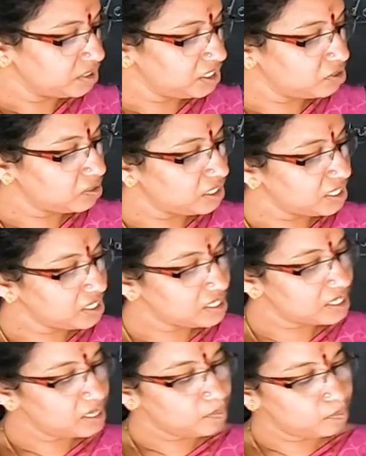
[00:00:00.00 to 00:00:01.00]
This one is
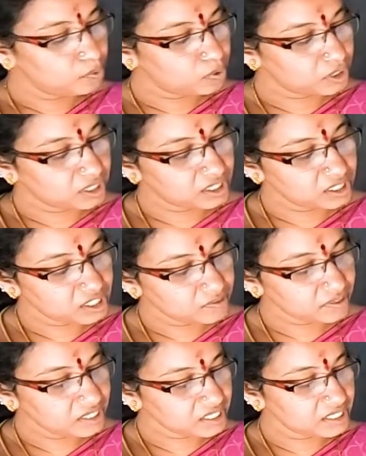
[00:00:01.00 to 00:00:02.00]
boat. This
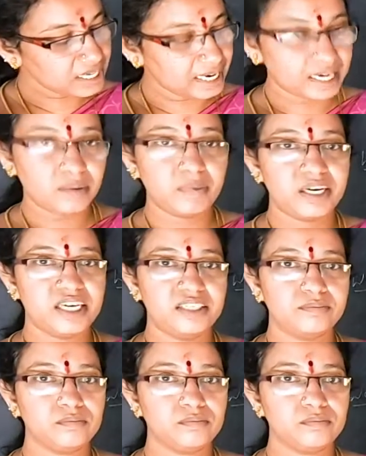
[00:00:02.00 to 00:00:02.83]
one is catamaran.